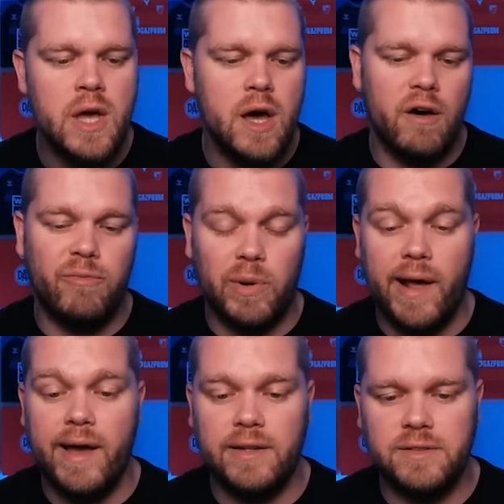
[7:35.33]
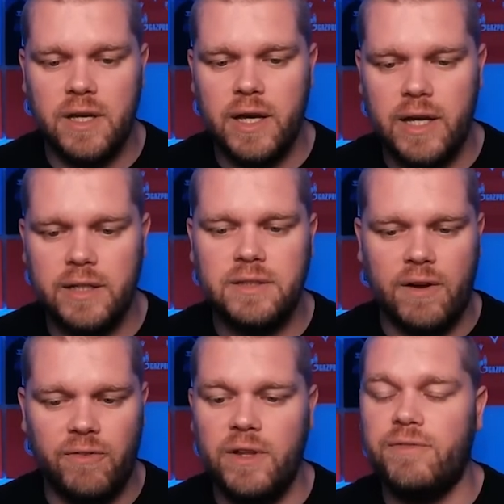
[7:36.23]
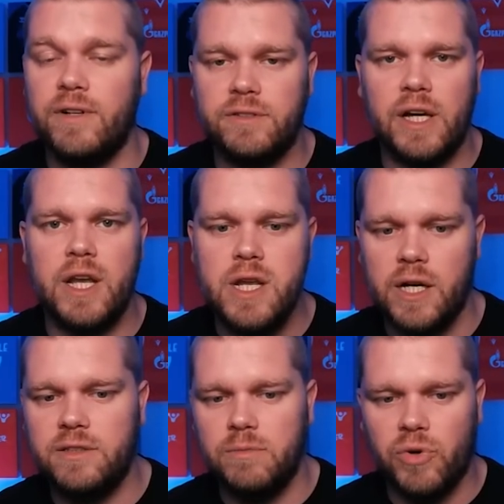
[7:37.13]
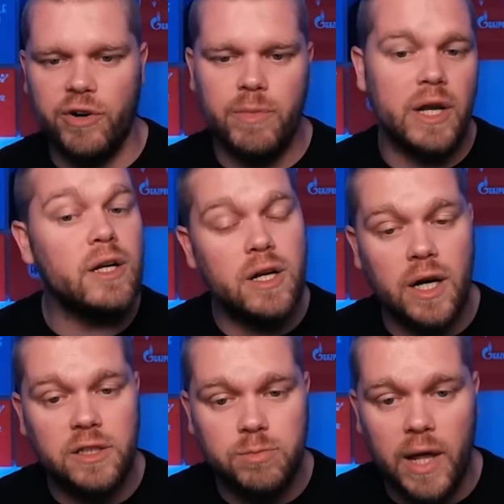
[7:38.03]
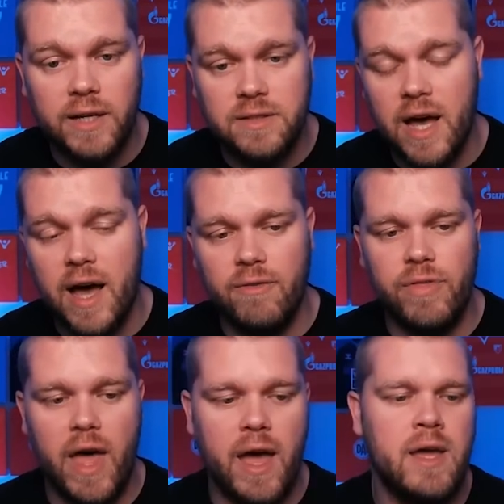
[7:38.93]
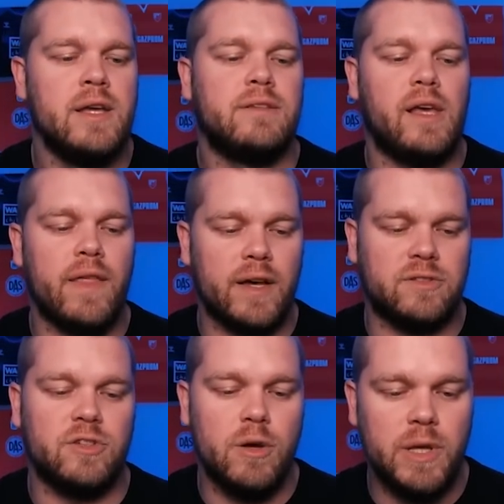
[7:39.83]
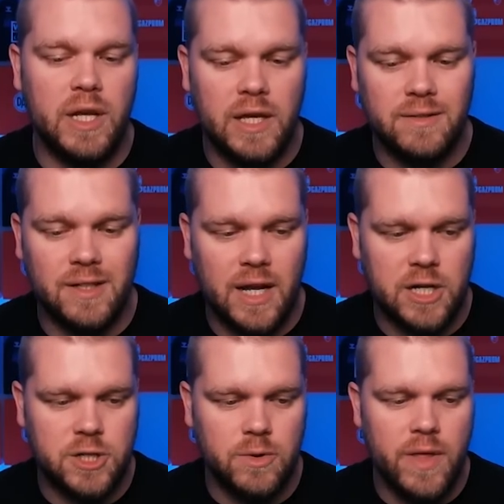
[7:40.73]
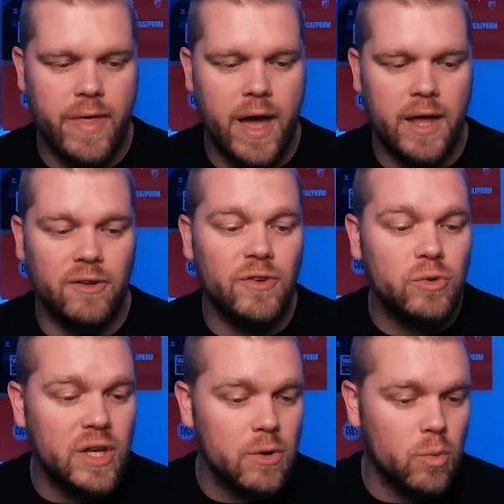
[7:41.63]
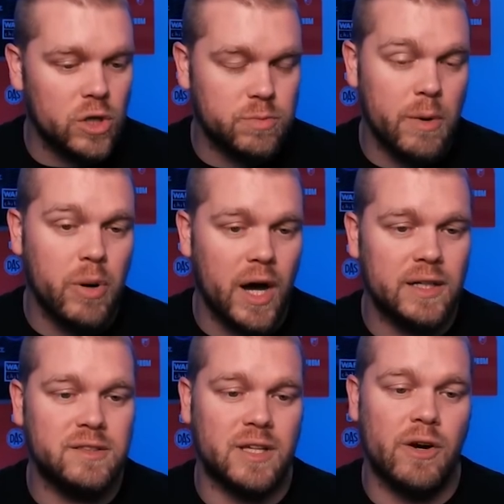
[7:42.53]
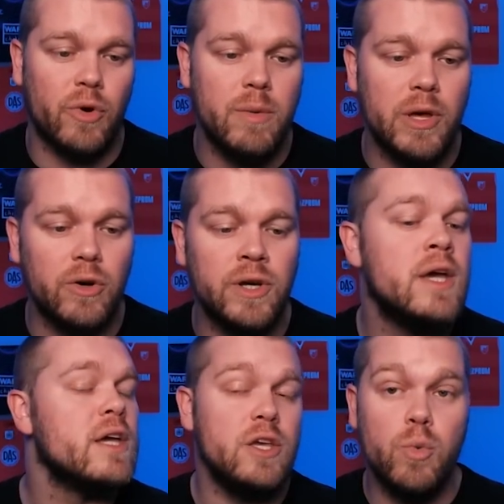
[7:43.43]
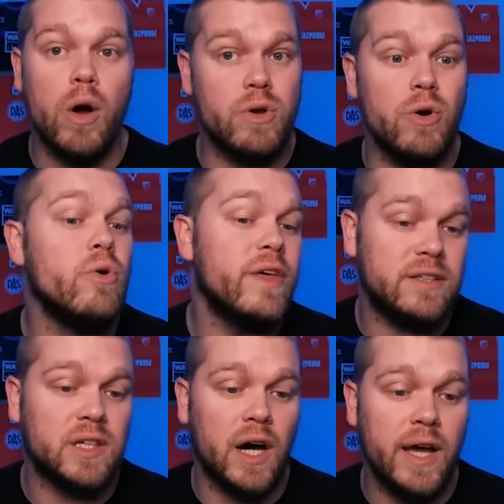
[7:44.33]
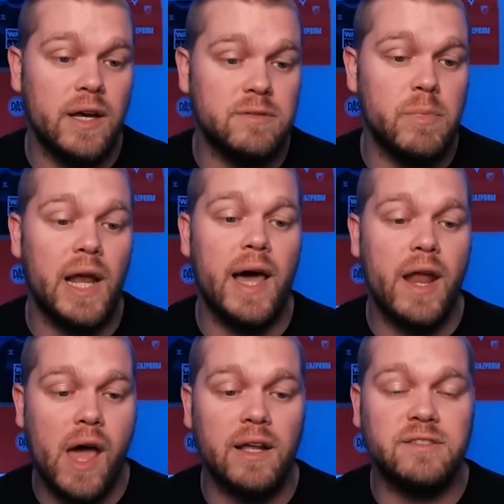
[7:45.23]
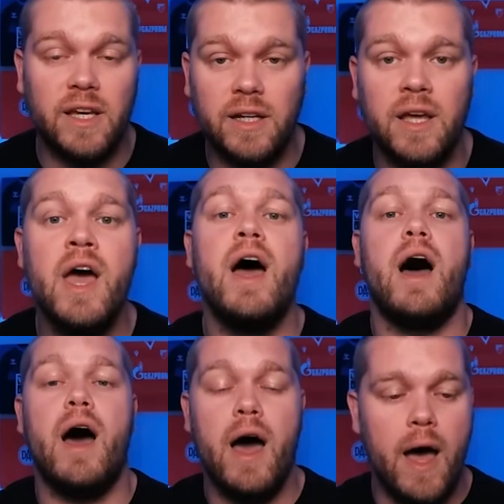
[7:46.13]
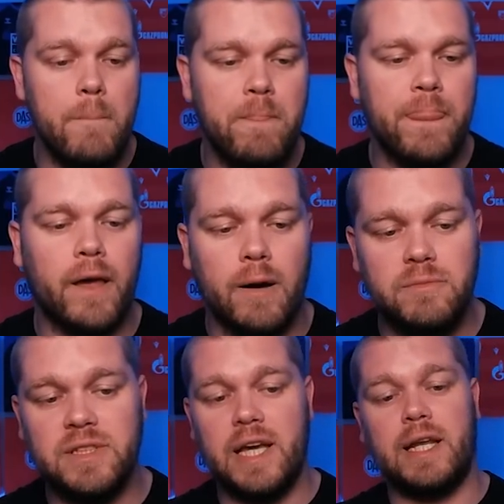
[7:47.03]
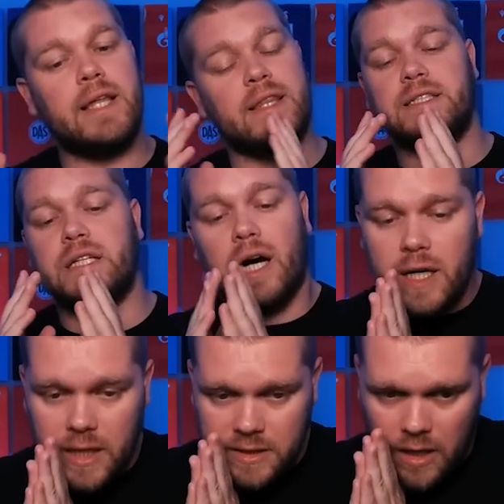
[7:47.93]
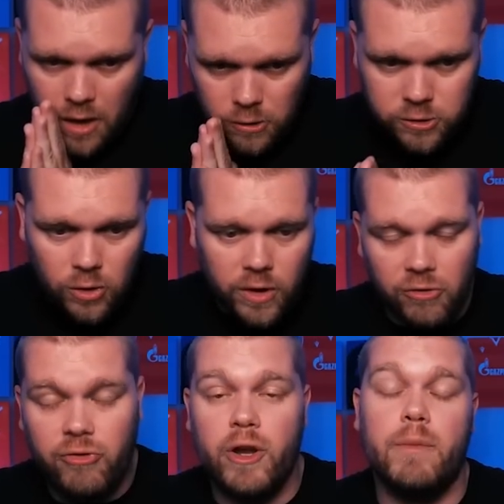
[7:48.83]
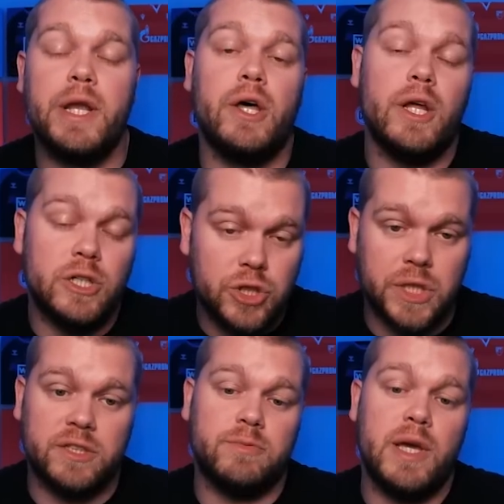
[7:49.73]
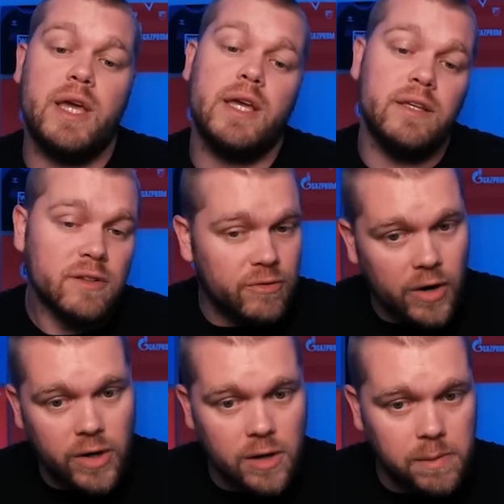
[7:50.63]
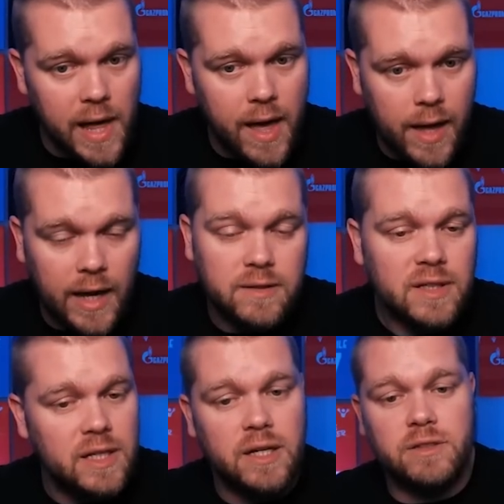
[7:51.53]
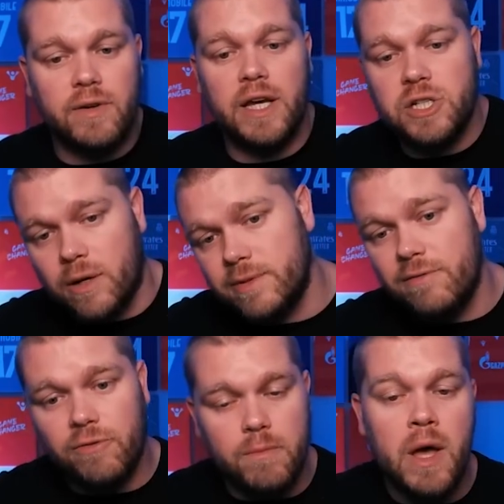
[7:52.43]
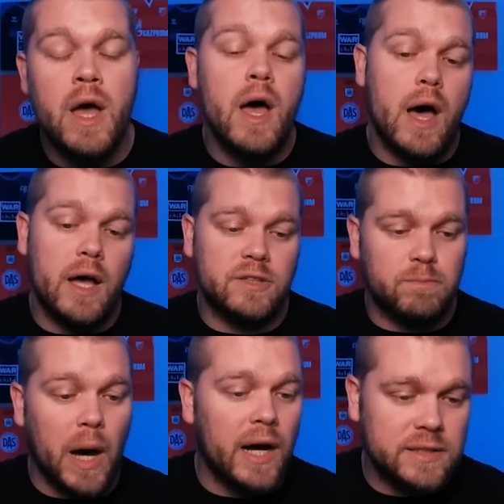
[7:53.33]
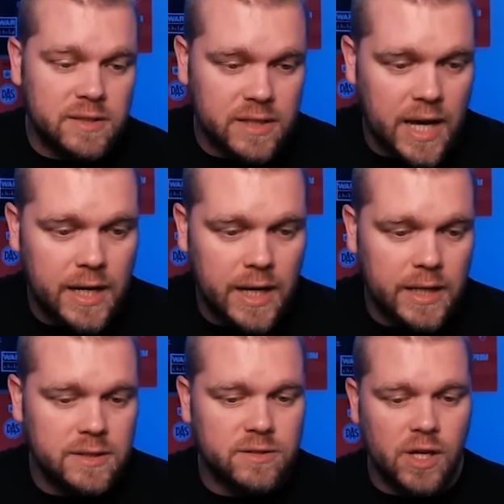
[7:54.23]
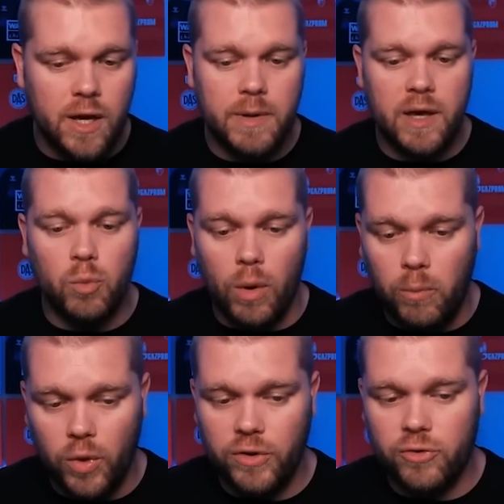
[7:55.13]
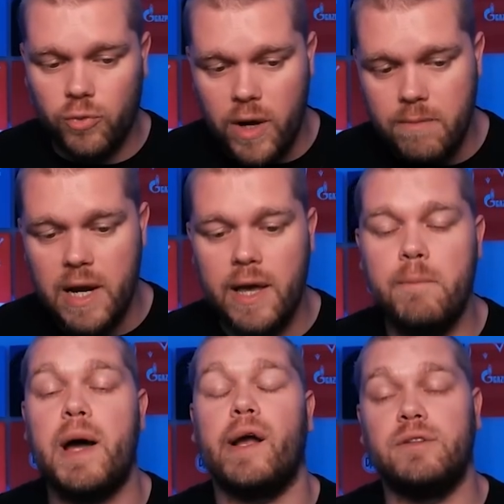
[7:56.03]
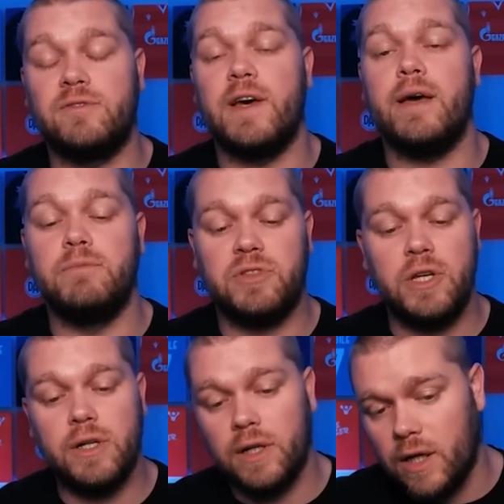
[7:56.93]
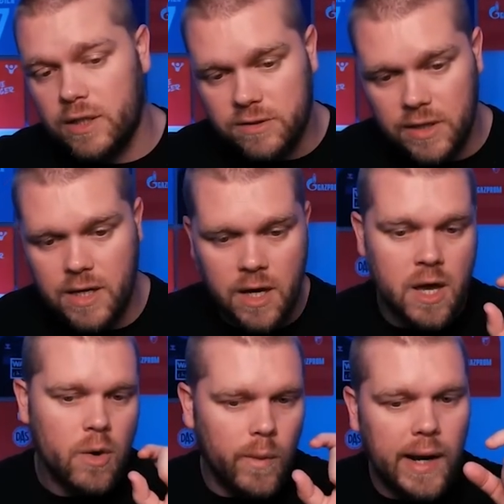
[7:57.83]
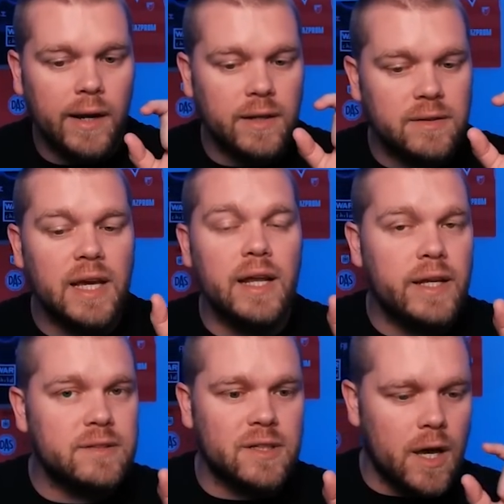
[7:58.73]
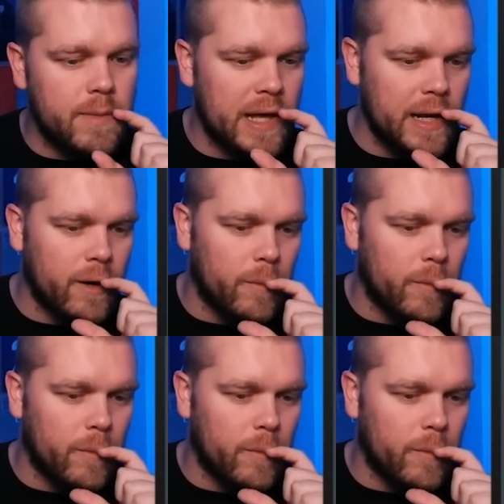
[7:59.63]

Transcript: of players. It definitely feels like a nice improvement and a nice player to have there to get that Serbian international in there. And if you didn't watch my Partizan rebuild, you won't know who this guy is. Milan Elisic comes in. This guy is a goal-scoring phenomenon. Trust me, he's a very good player. 18 years of age, comes in from Partizan in Serbia. £1.3 million for him. So you can kind of see wheeling and dealing in Serbia a little